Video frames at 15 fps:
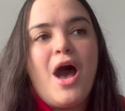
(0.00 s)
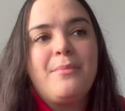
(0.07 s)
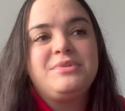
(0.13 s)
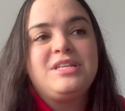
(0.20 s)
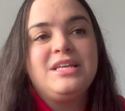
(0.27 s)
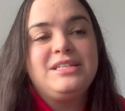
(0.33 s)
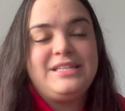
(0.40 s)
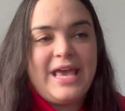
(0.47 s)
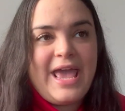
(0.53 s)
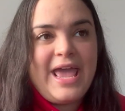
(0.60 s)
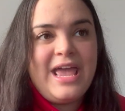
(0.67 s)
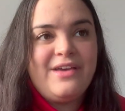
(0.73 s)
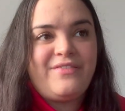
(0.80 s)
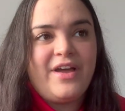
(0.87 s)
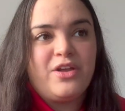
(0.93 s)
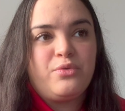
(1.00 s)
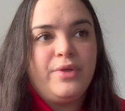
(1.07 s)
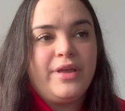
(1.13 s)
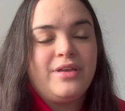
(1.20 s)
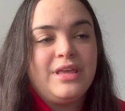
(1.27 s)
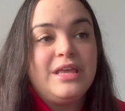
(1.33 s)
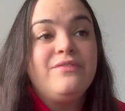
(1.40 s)
Today, if I could roll
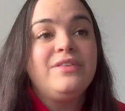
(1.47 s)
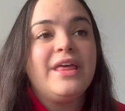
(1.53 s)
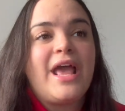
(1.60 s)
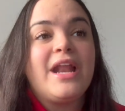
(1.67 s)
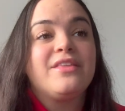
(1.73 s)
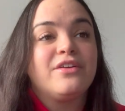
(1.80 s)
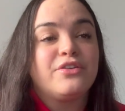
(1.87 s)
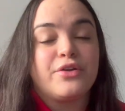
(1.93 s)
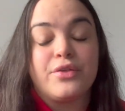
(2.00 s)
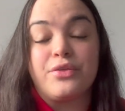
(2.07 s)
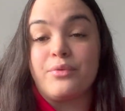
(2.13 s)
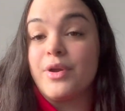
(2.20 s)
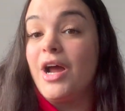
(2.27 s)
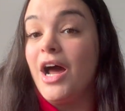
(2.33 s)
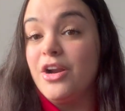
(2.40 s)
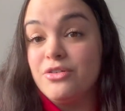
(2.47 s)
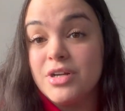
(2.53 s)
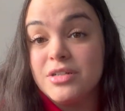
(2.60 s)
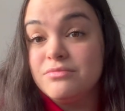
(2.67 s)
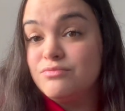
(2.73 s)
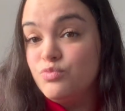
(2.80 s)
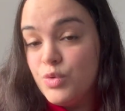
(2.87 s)
like even like anything under
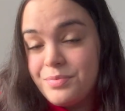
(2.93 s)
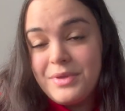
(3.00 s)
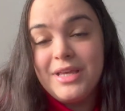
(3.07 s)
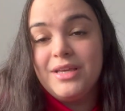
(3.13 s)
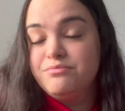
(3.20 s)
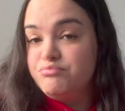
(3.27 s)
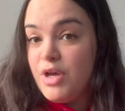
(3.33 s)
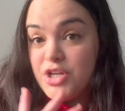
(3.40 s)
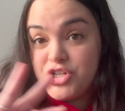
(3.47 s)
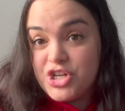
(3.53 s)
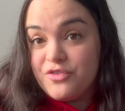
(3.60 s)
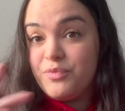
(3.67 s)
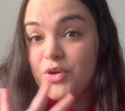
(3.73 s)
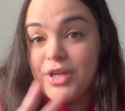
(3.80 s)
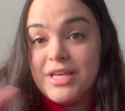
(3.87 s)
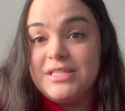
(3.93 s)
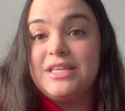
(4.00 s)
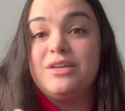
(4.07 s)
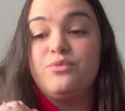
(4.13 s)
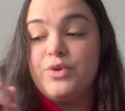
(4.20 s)
300 would be achievable, easy.